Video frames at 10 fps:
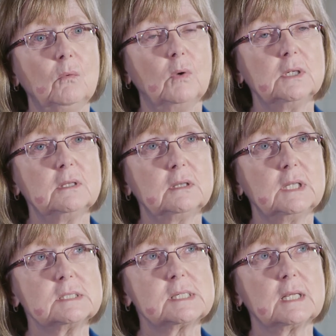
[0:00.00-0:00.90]
One of the
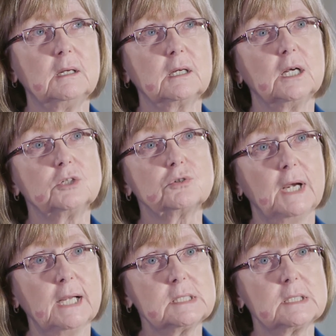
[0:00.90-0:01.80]
things that
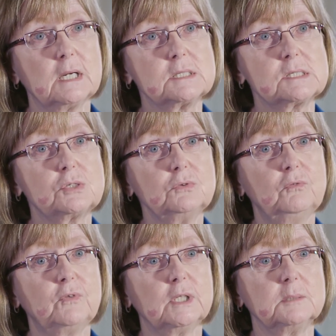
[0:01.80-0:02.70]
attracted us to
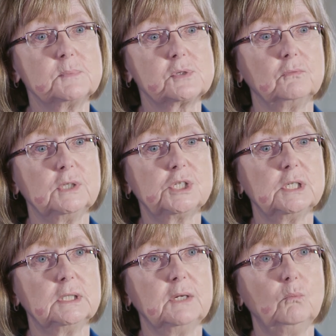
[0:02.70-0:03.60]
Philips
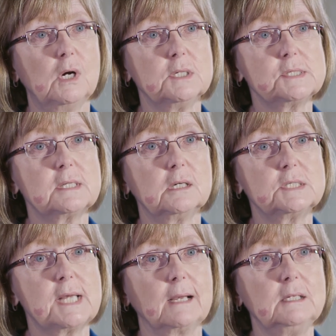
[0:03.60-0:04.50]
originally was their
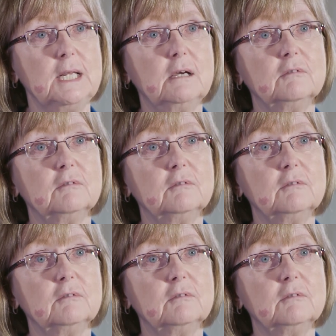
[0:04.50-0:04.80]
technique